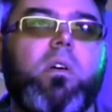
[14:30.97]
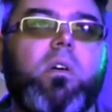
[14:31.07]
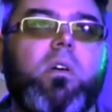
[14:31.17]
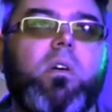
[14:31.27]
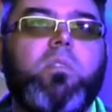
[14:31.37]

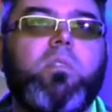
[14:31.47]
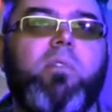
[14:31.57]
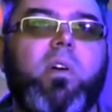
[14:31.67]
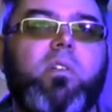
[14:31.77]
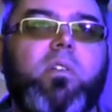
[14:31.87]
here's my
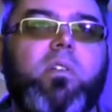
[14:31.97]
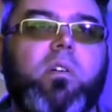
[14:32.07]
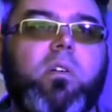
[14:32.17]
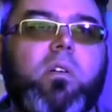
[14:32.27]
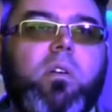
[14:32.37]
vendor,
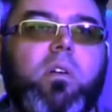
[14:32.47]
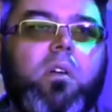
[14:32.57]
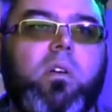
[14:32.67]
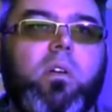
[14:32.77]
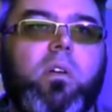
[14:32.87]

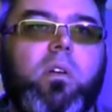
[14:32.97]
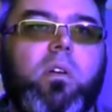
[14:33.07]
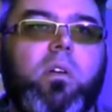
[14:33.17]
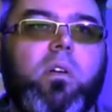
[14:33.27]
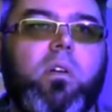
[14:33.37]
there's
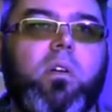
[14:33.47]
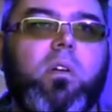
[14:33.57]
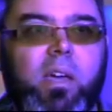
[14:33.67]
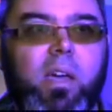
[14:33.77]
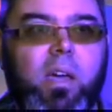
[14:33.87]
my API
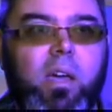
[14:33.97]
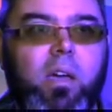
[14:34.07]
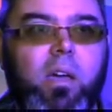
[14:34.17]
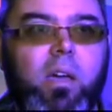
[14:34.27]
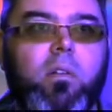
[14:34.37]
key,
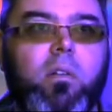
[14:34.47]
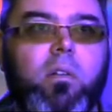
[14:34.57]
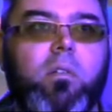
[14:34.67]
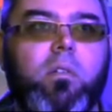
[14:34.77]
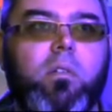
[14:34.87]

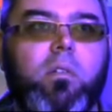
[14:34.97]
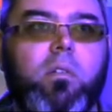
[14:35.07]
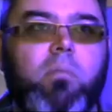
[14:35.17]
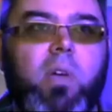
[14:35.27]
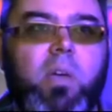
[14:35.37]

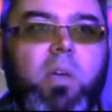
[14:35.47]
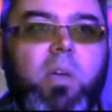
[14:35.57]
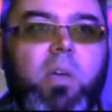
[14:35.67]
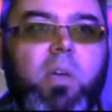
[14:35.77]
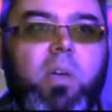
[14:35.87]
my API
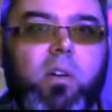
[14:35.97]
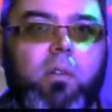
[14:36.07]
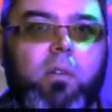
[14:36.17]
secret.